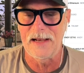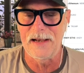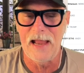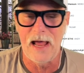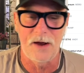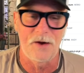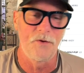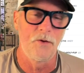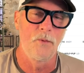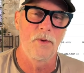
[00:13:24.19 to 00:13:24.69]

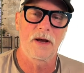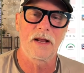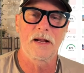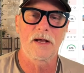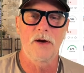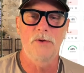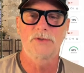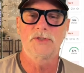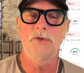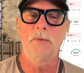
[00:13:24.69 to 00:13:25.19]
Now, we're going to
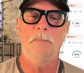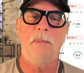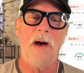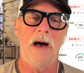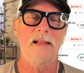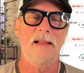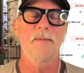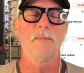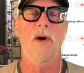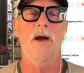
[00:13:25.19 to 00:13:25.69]
go to
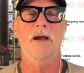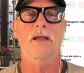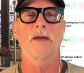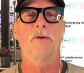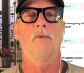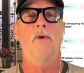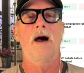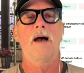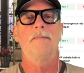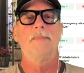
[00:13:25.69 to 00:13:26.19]
Polymarket.
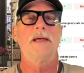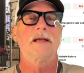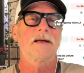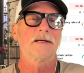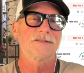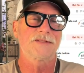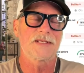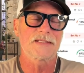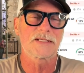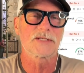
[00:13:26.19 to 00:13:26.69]
Why?
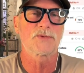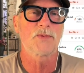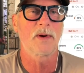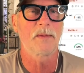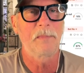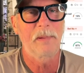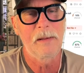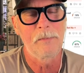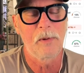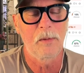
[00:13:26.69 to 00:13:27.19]
Because this is where
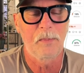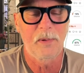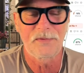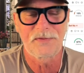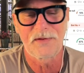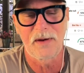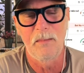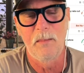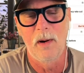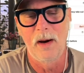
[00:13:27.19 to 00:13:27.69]
people put
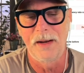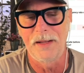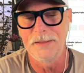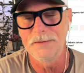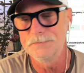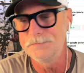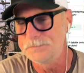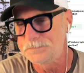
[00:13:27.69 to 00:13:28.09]
their money.